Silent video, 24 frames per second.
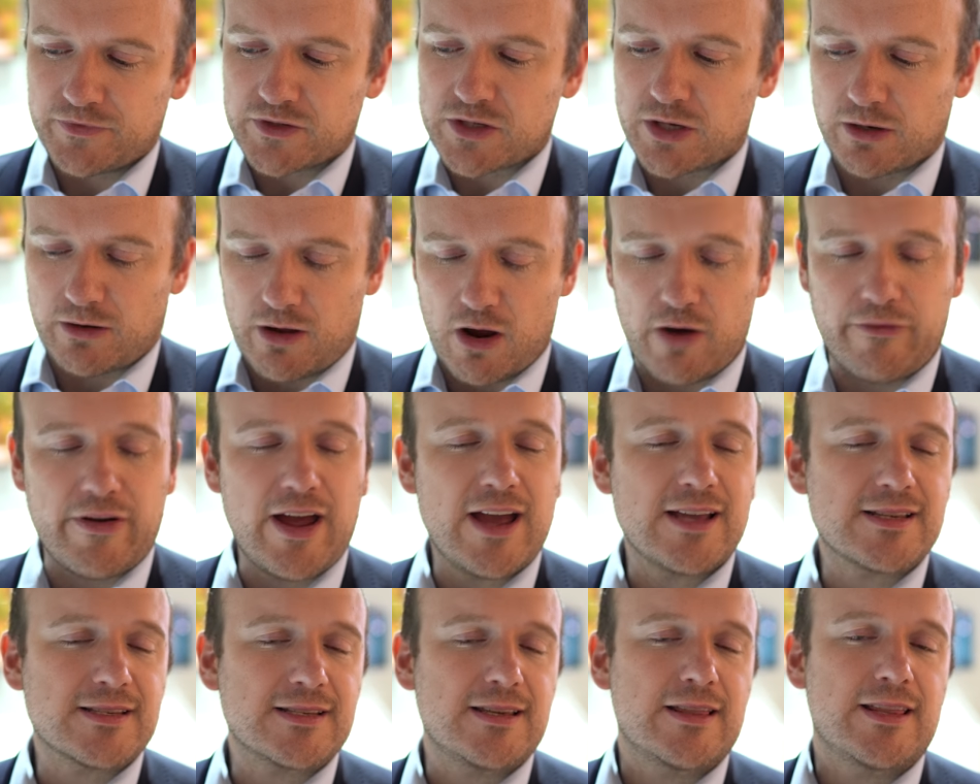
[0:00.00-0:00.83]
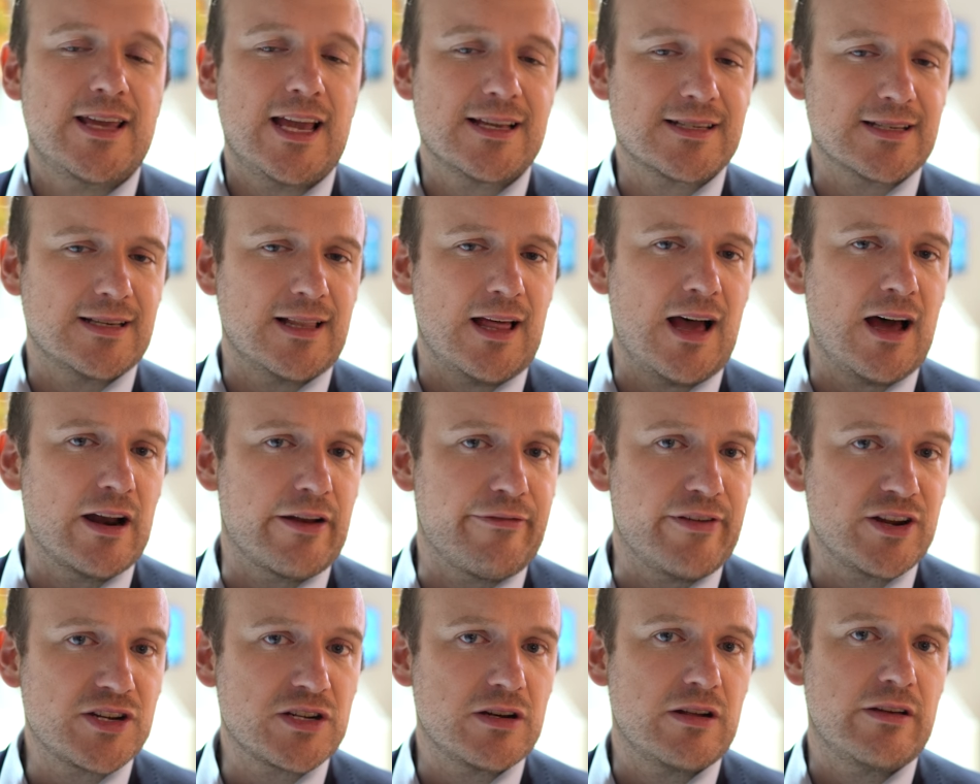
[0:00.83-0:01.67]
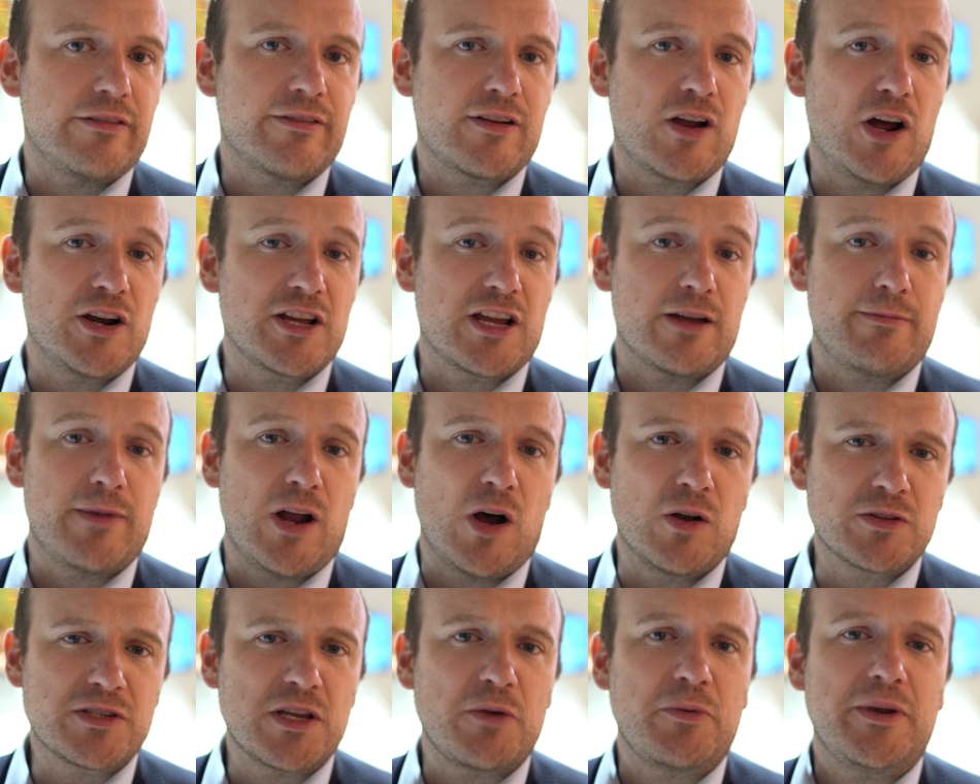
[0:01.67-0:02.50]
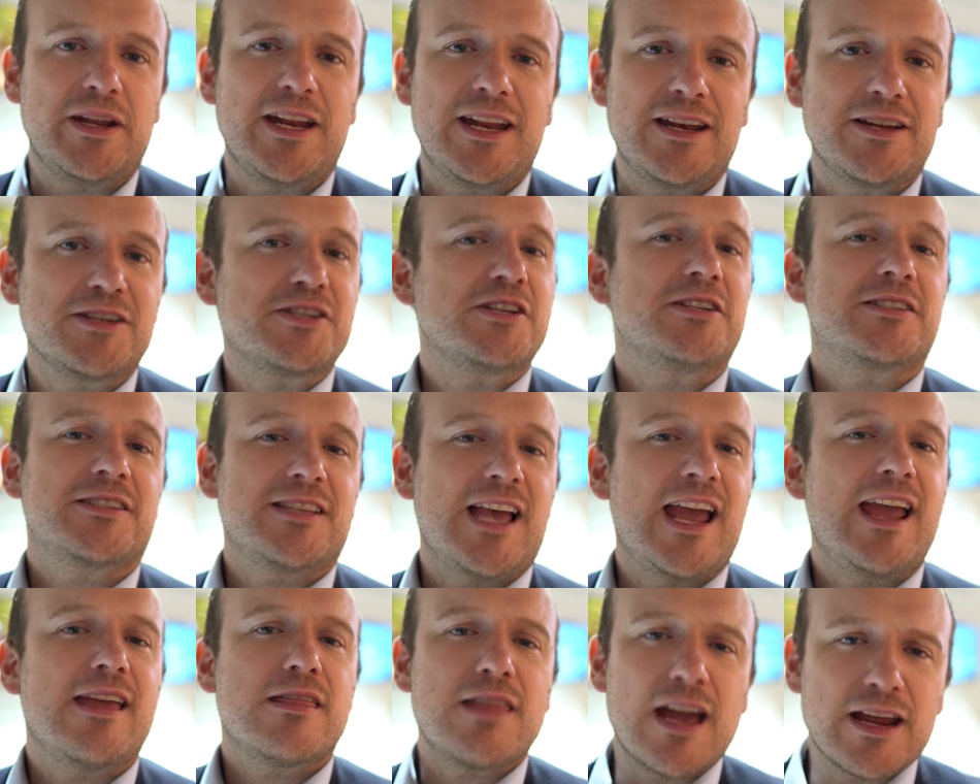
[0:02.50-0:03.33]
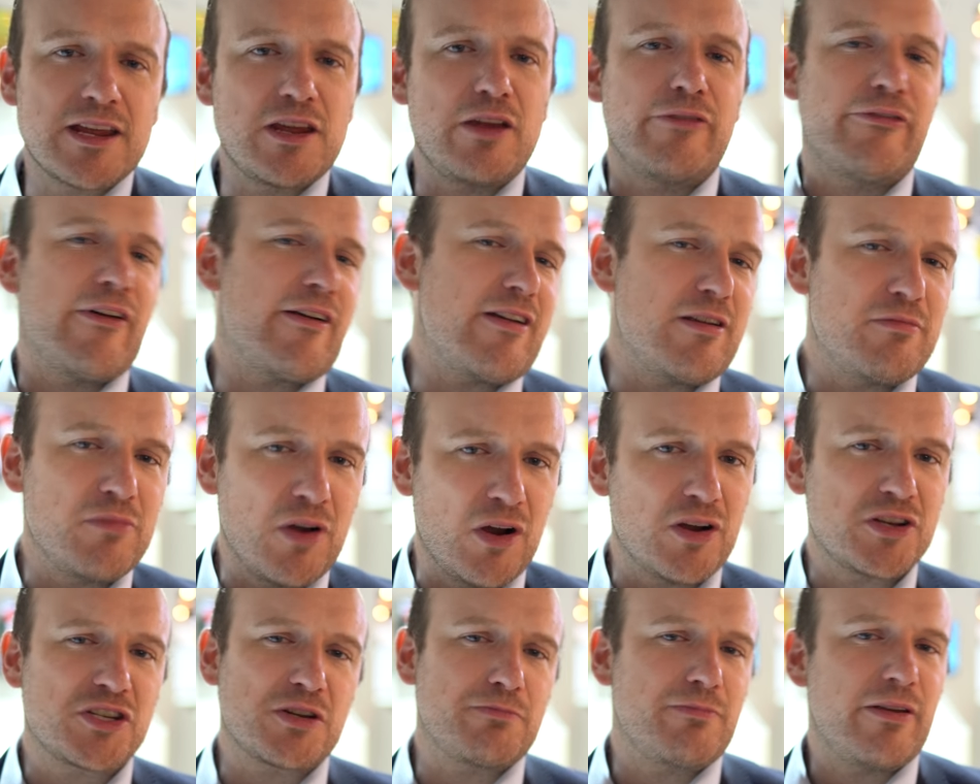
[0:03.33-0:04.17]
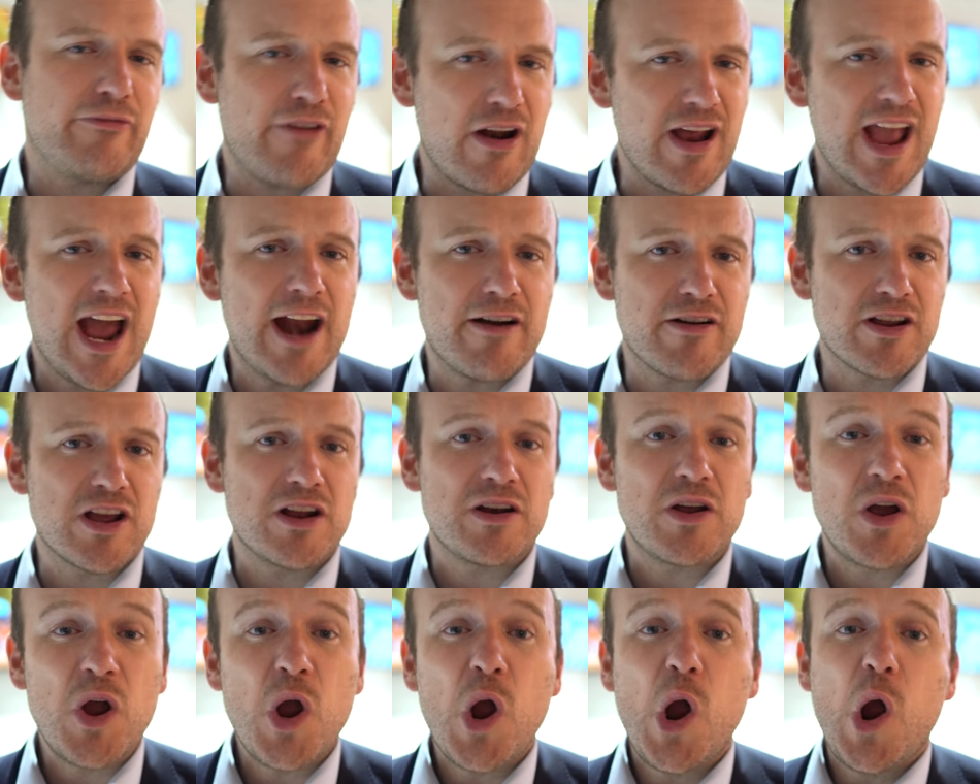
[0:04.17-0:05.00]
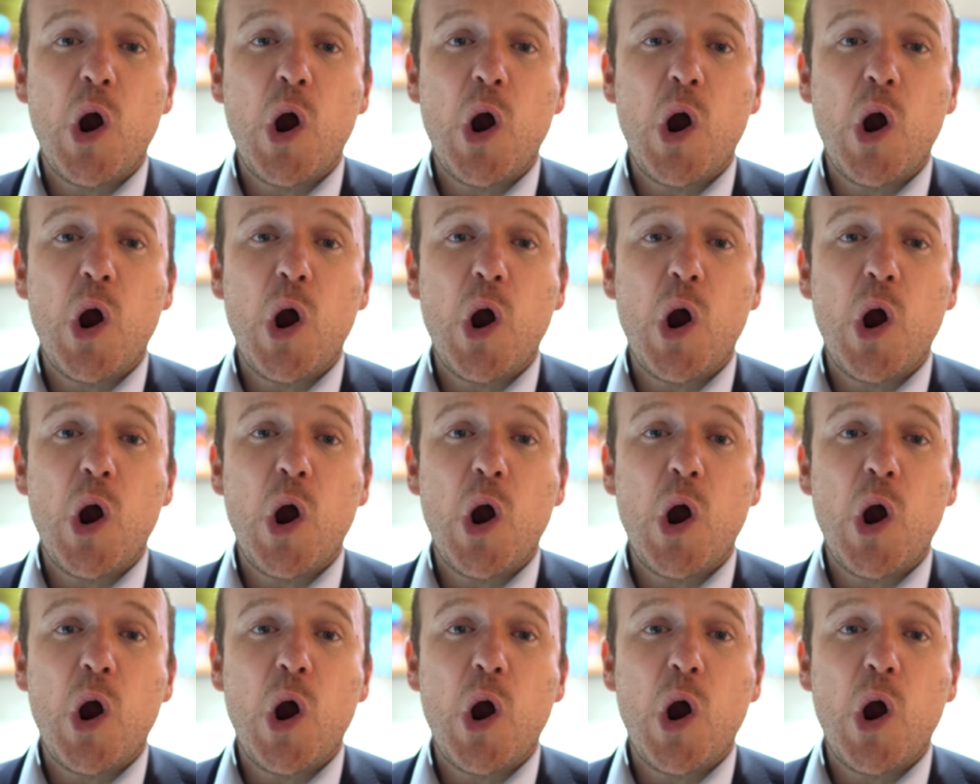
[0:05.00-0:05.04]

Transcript: took over the SLR division of Konica Minolta, we didn't just say thank you very much and be very arrogant.